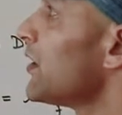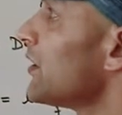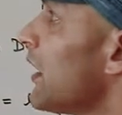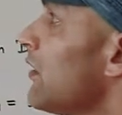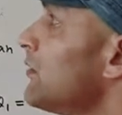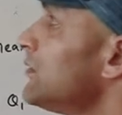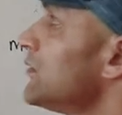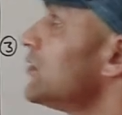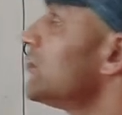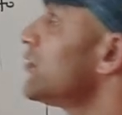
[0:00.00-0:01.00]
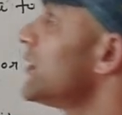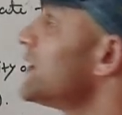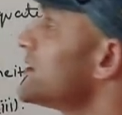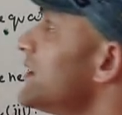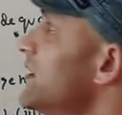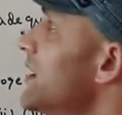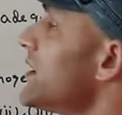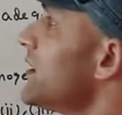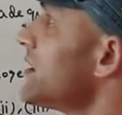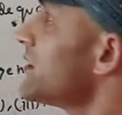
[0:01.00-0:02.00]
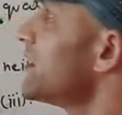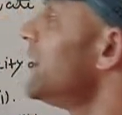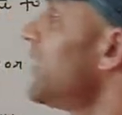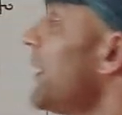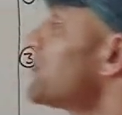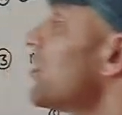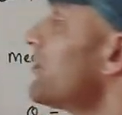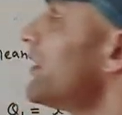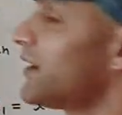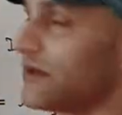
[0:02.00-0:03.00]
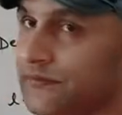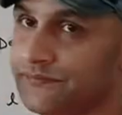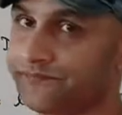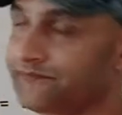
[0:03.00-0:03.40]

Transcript: Now you can see that here 3 types of data.